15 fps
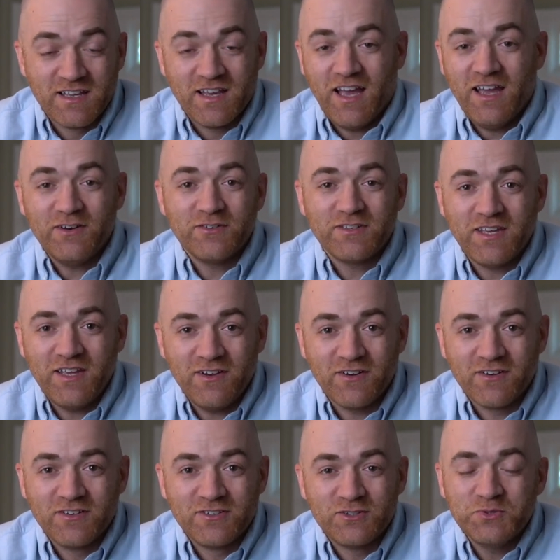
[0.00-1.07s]
I don't
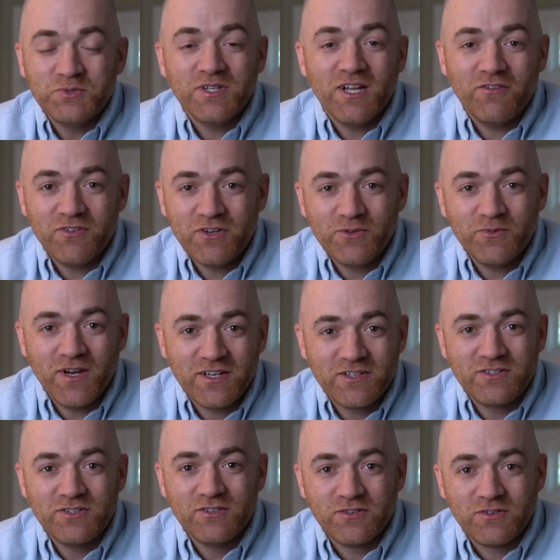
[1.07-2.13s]
care. Do whatever you want to
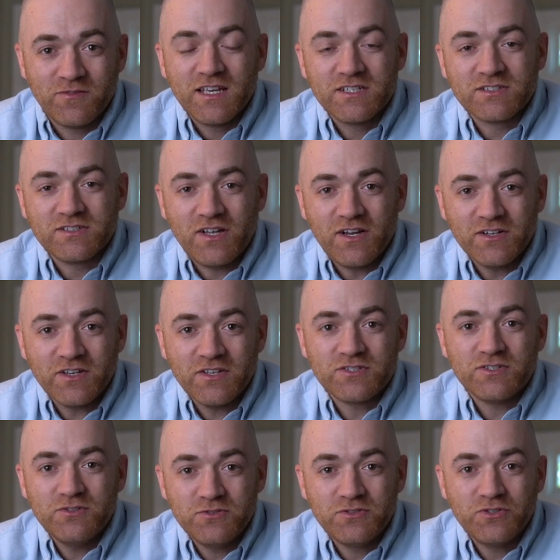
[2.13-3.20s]
do. As long as
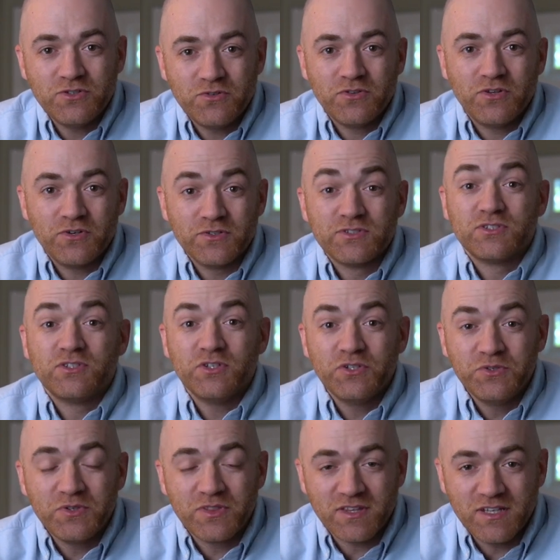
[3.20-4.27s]
you do those
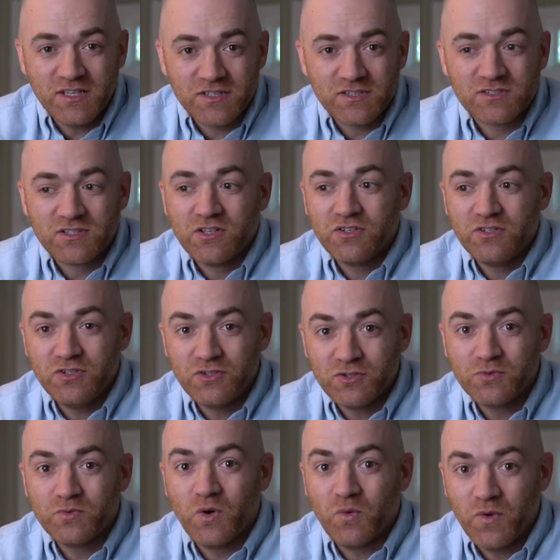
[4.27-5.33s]
2 things,
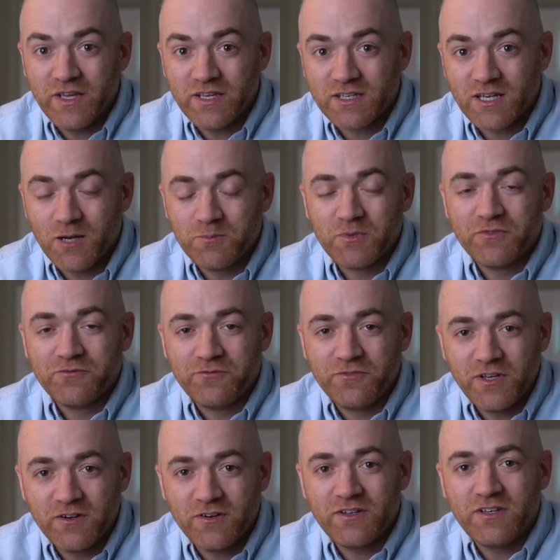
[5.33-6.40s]
you will wake up
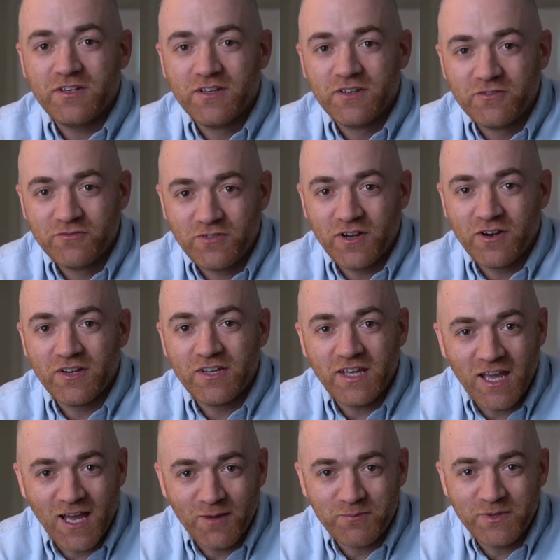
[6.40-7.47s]
very, very
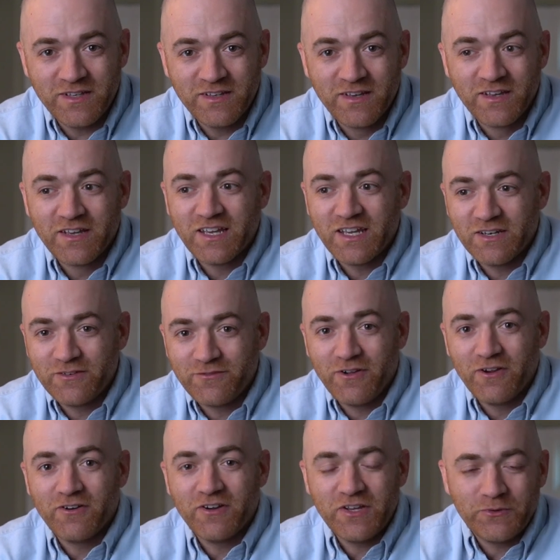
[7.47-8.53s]
happy and
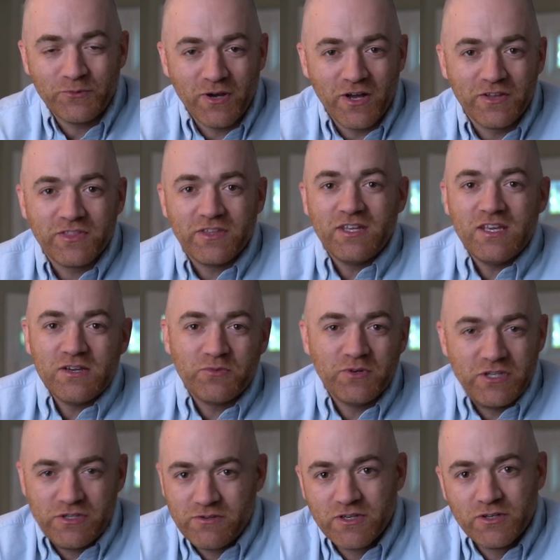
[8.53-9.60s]
very wealthy
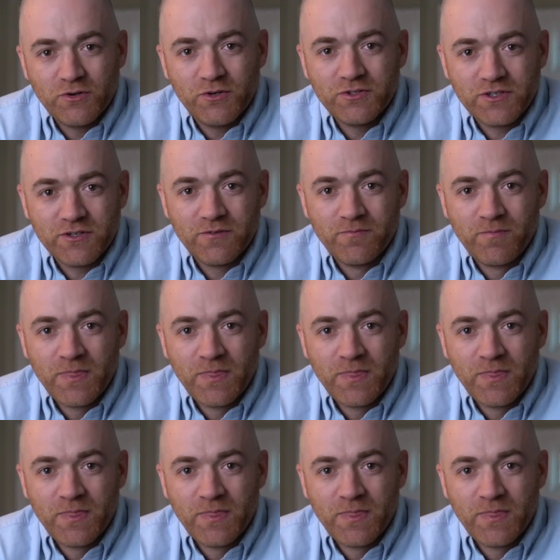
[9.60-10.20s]
when you get older.